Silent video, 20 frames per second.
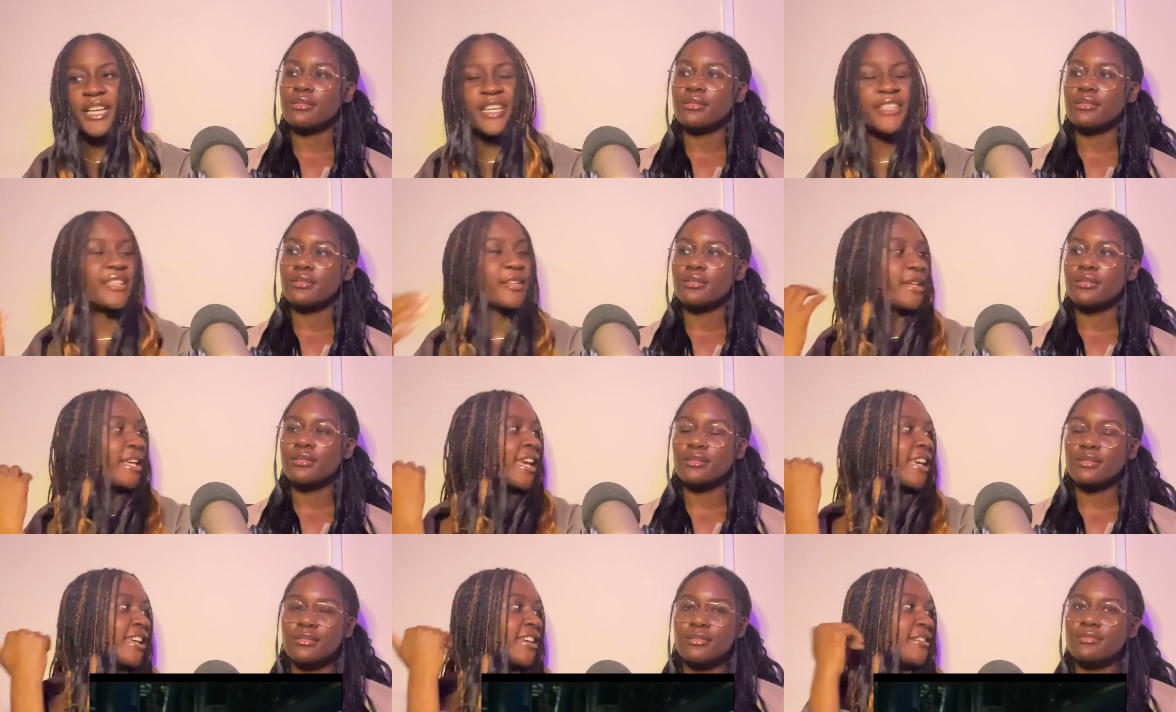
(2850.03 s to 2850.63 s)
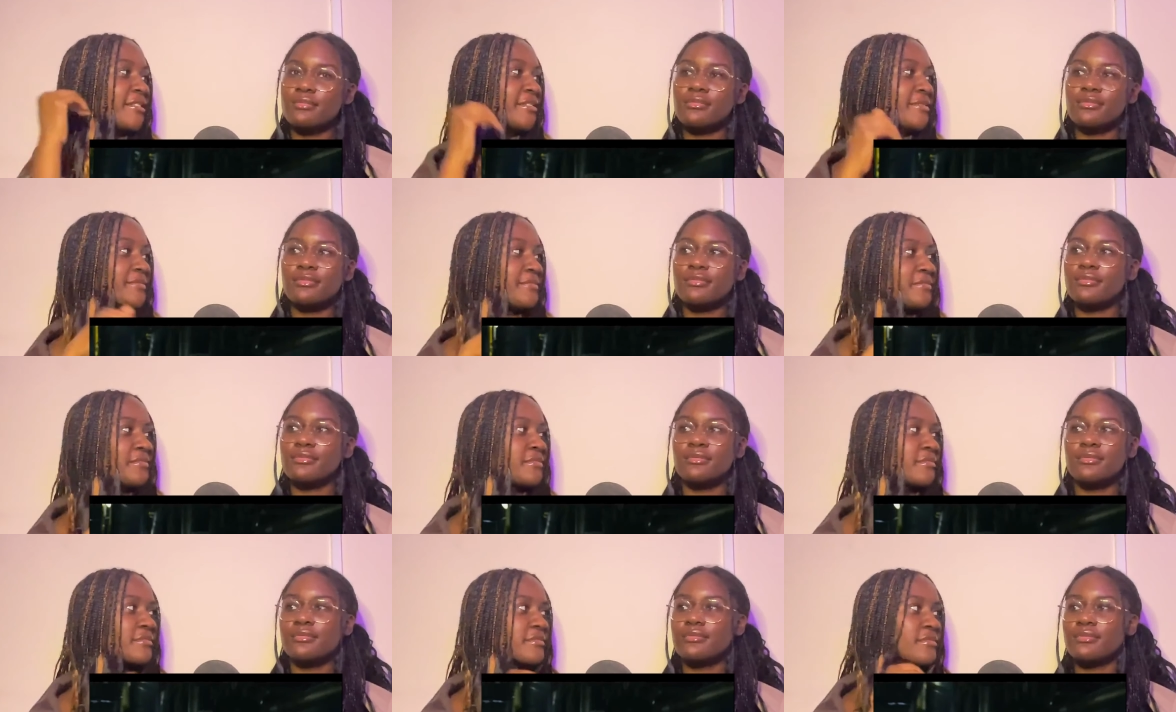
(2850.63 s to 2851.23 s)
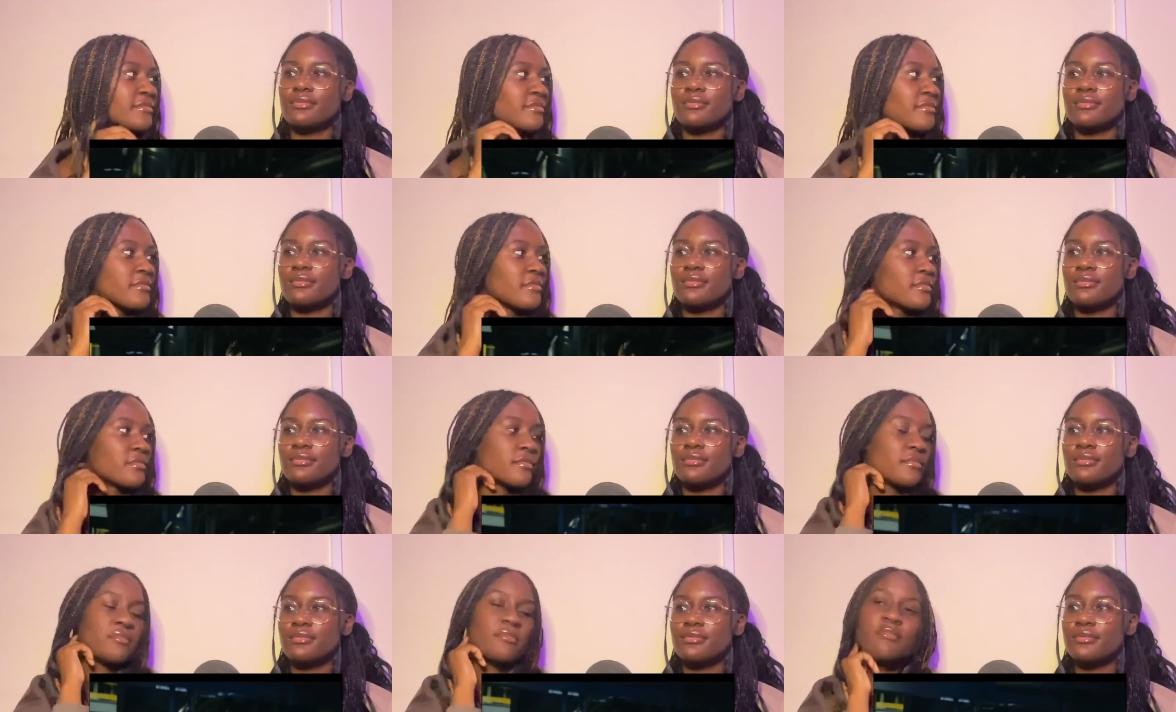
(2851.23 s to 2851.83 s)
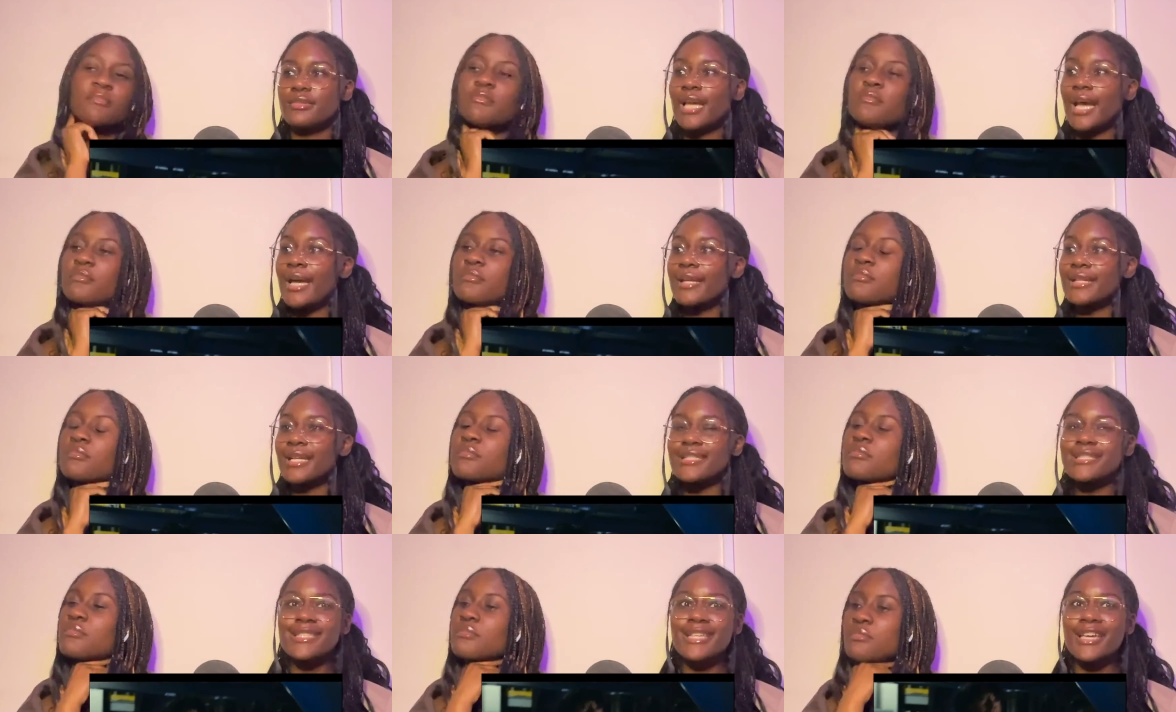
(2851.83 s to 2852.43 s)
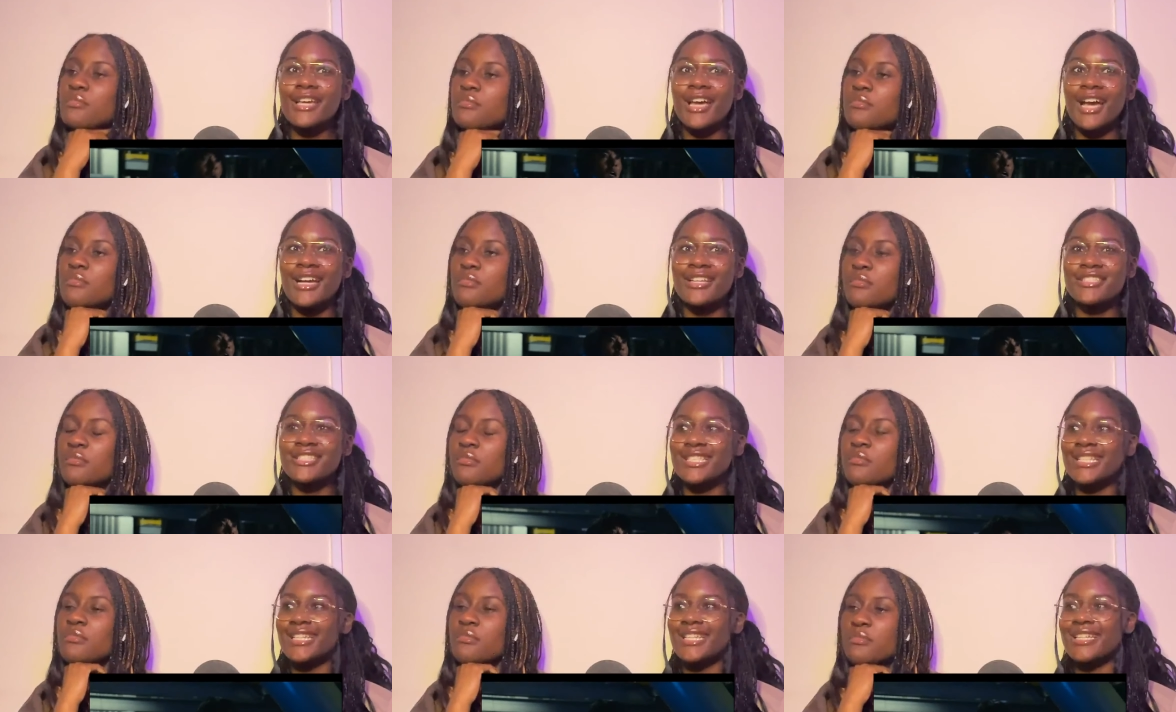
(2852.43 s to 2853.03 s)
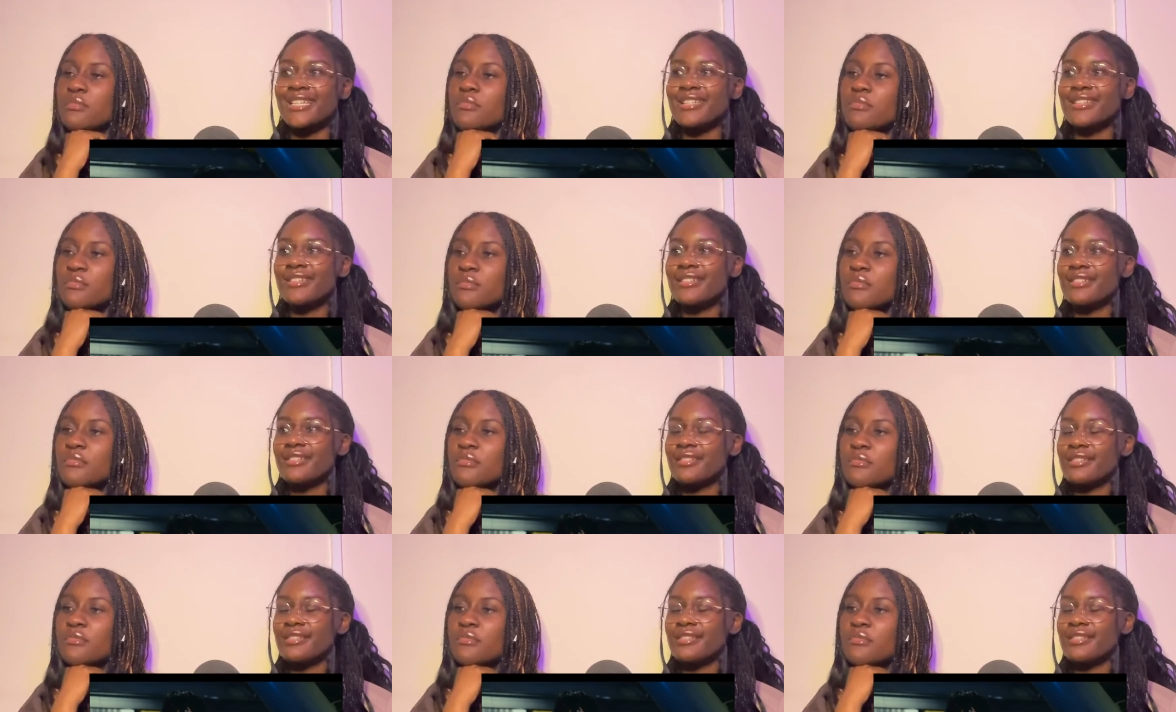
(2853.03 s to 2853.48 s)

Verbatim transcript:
Speaker 1: And the cake. Yeah, that's it actually.